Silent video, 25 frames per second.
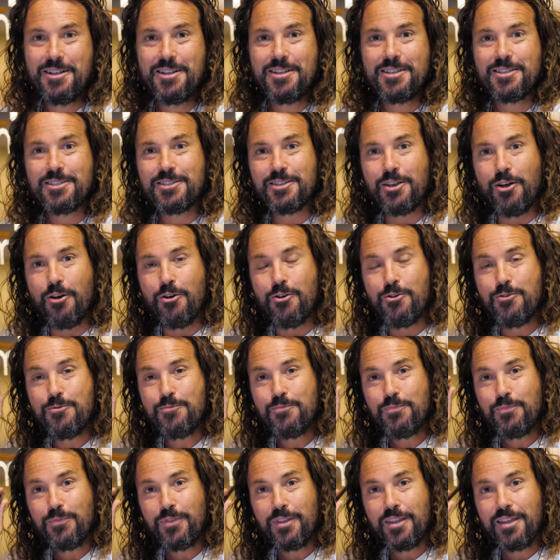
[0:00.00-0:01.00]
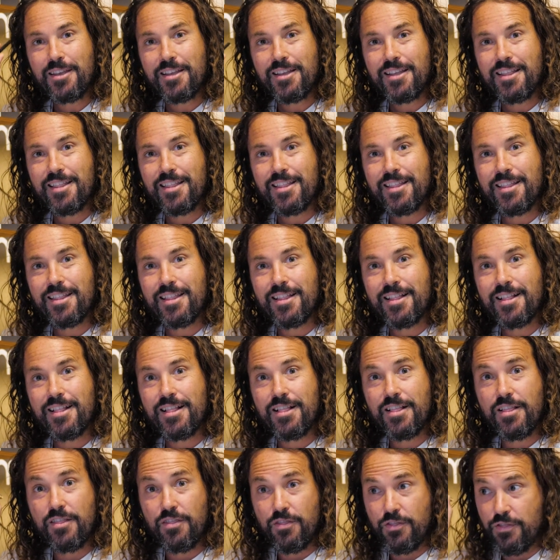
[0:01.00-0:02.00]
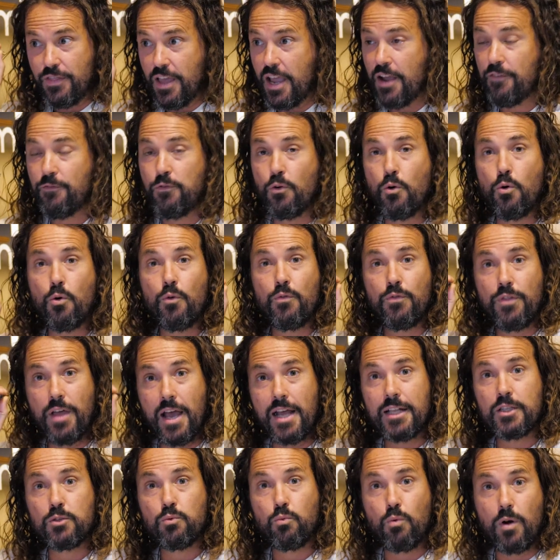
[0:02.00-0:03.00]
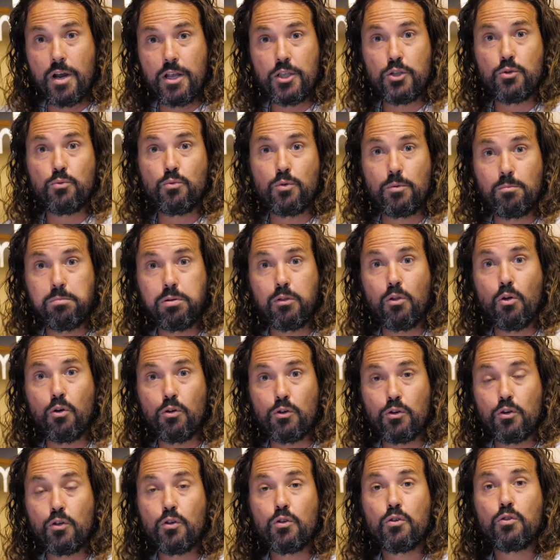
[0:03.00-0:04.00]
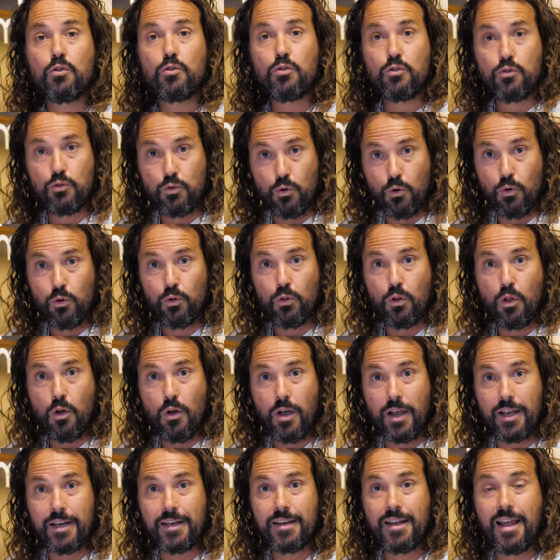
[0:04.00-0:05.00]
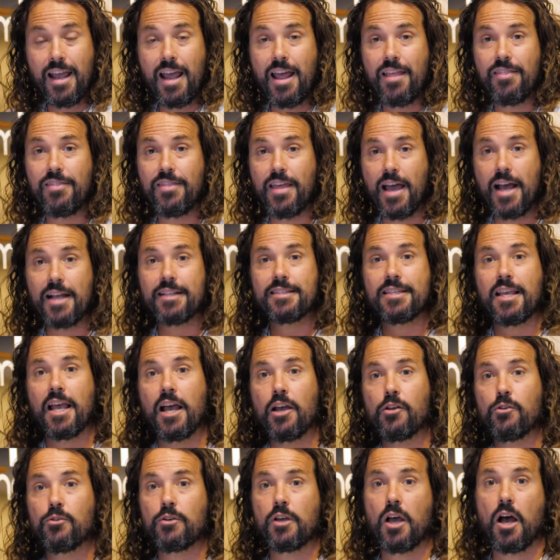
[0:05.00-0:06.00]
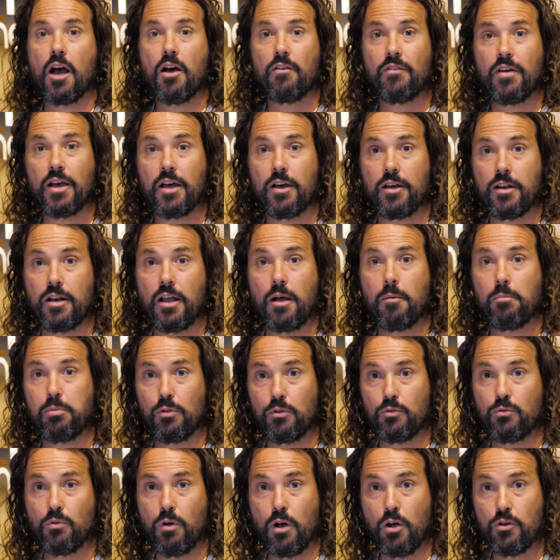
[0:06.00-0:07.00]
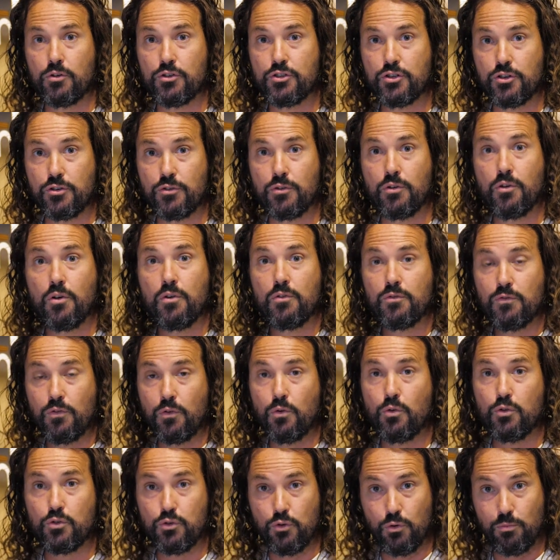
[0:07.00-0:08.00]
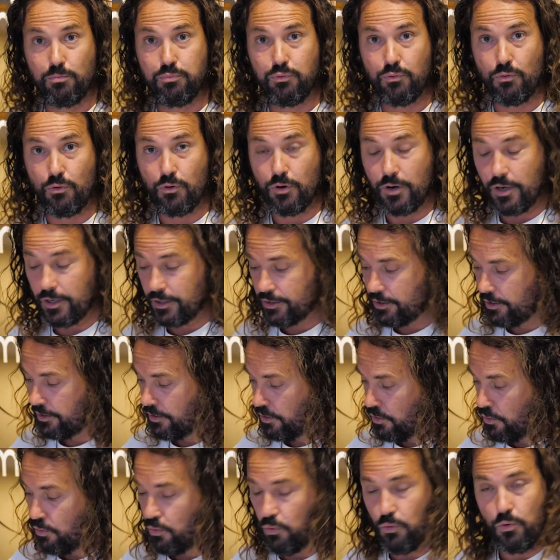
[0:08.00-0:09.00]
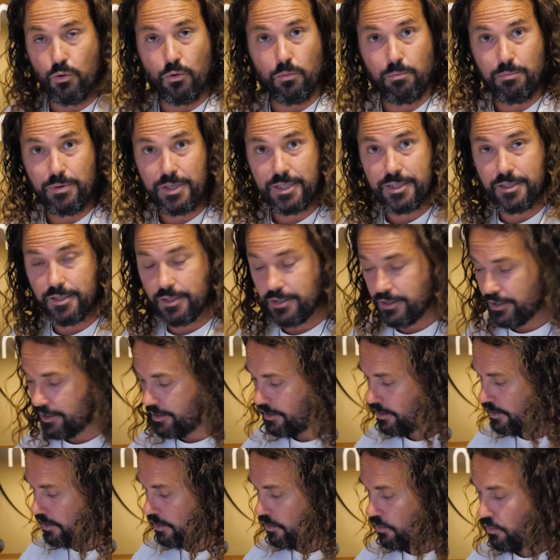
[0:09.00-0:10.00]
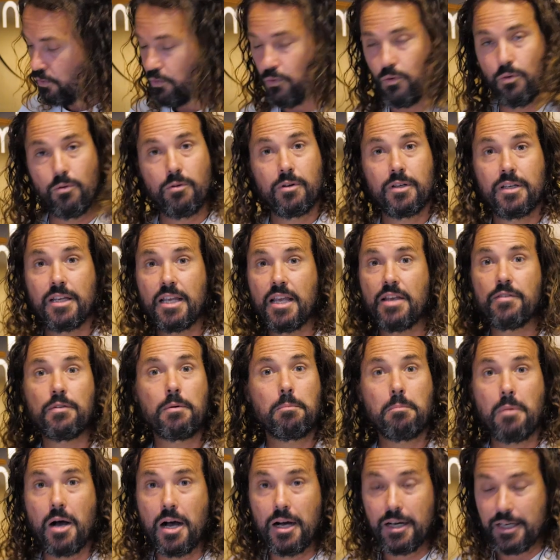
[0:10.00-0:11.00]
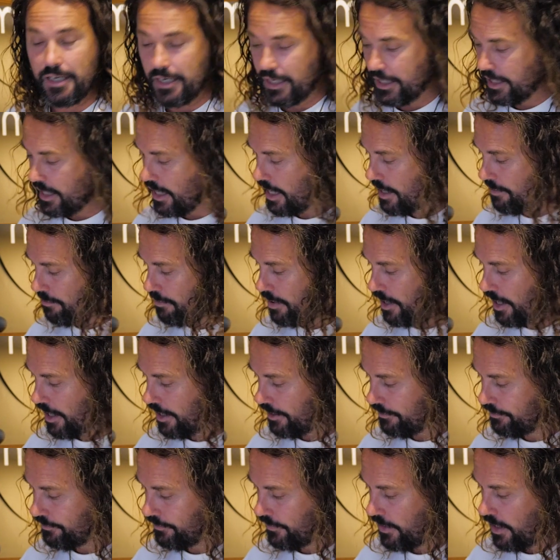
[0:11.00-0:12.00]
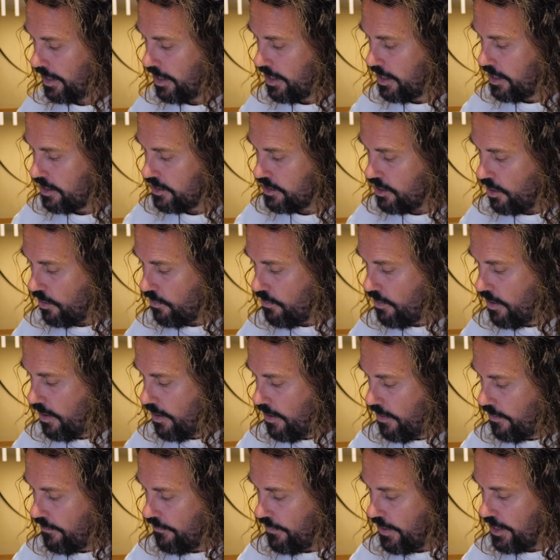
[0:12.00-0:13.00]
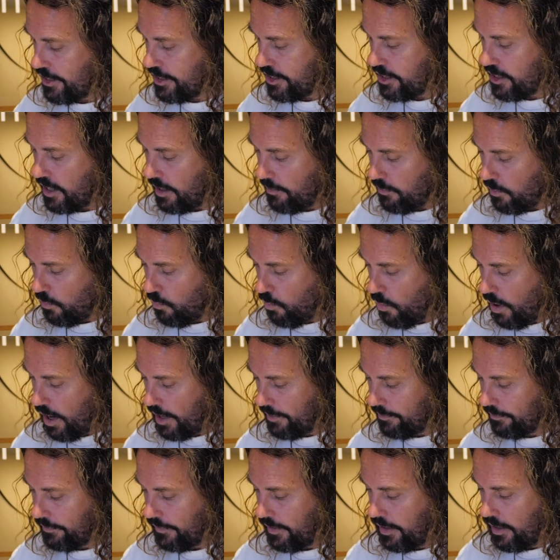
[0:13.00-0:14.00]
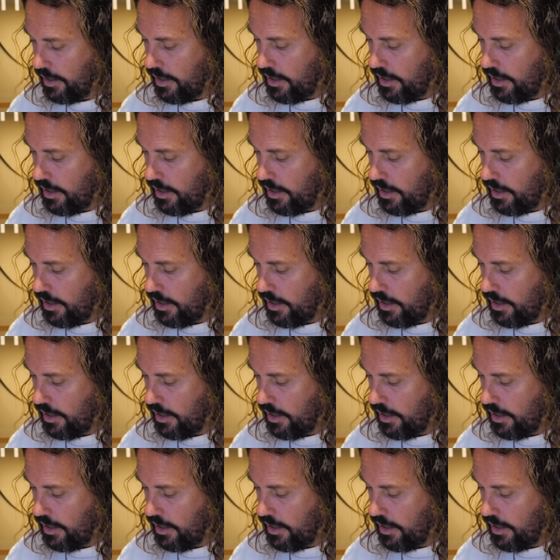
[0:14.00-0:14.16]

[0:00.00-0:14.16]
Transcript: So therefore, that's where you would plot your line. And that's how you carve out a blue ocean for your product or business or even marketing campaign. So feature number 1,